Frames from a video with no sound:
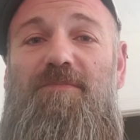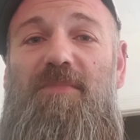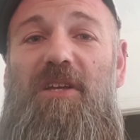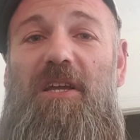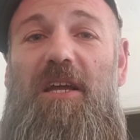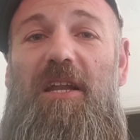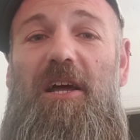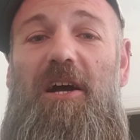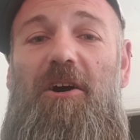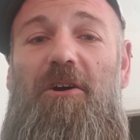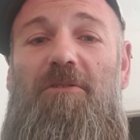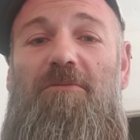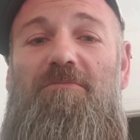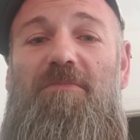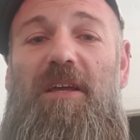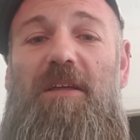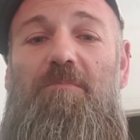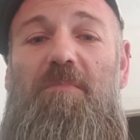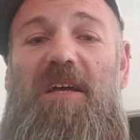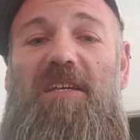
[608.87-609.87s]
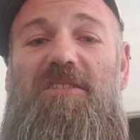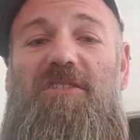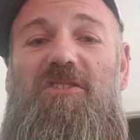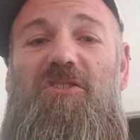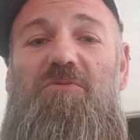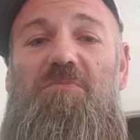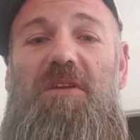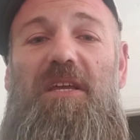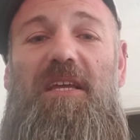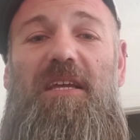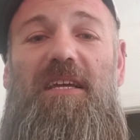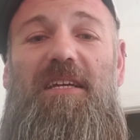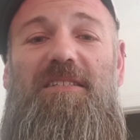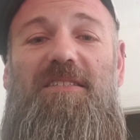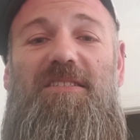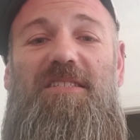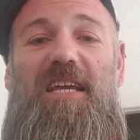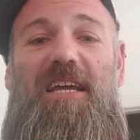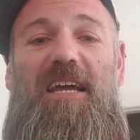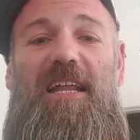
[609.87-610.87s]
you know, and messaged me
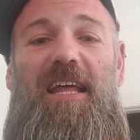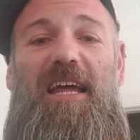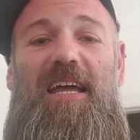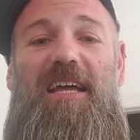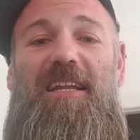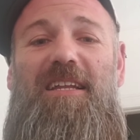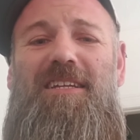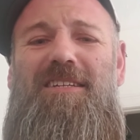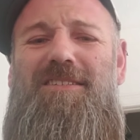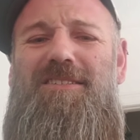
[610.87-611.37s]
and said, hey,